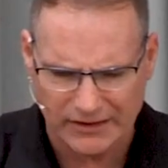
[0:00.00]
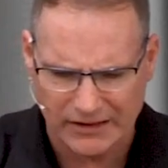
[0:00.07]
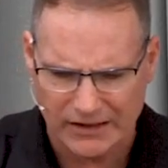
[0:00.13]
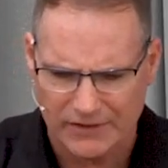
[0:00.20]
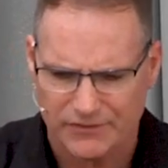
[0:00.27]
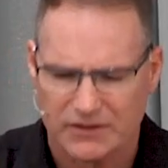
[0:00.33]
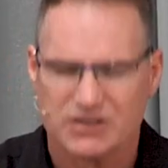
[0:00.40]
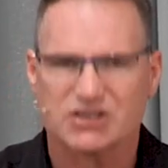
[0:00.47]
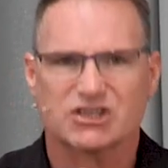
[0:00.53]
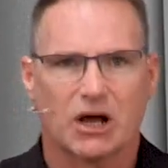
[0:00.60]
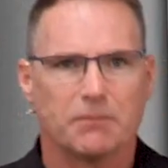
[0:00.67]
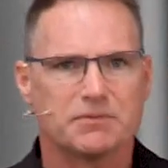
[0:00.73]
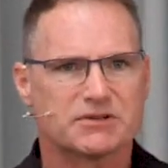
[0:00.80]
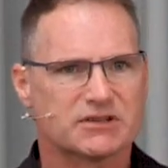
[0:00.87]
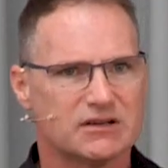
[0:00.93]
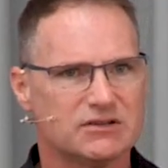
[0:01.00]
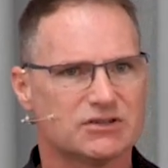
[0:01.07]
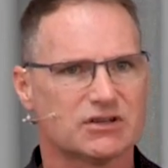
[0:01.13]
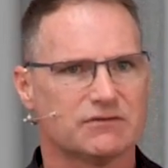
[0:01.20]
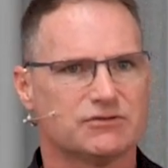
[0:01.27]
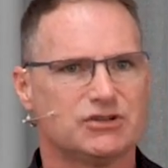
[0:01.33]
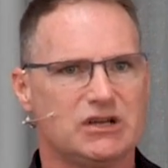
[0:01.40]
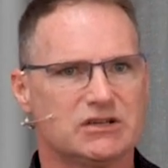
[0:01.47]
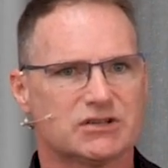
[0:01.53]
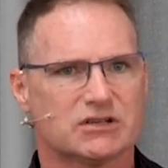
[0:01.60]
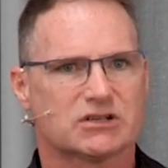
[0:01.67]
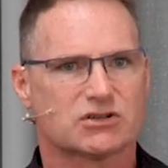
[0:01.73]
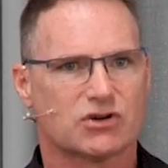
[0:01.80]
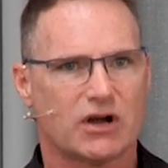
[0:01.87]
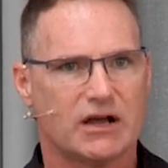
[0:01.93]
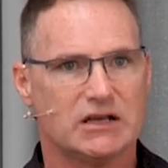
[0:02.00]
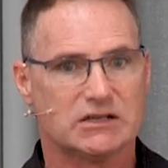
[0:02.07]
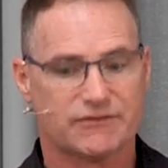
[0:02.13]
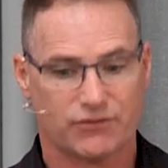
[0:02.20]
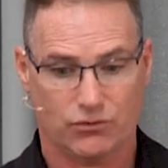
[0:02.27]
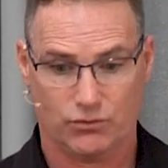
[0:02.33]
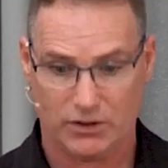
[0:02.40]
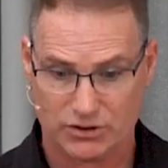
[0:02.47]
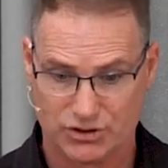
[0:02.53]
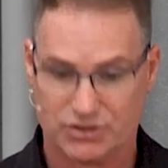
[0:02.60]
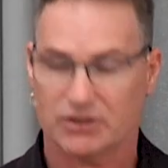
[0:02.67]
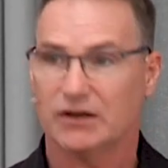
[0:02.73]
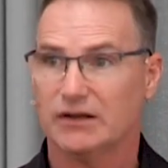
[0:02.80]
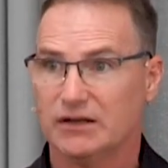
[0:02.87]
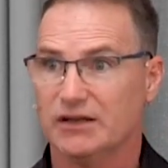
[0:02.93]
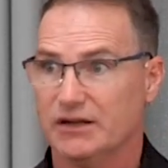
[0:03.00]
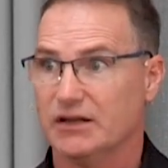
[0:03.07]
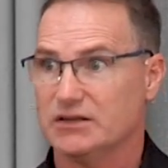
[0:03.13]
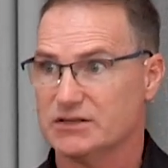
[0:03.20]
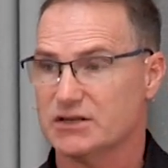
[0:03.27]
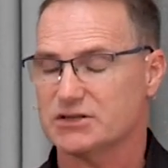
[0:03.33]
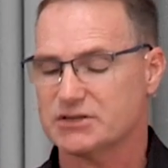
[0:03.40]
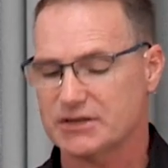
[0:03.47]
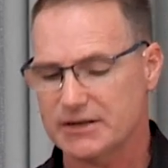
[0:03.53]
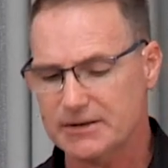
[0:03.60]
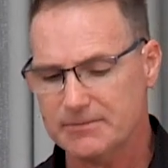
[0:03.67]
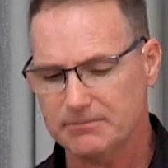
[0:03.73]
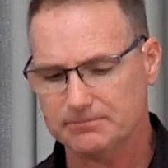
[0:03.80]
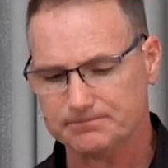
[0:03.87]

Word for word: in the substance of Jesus Christ for which it existed,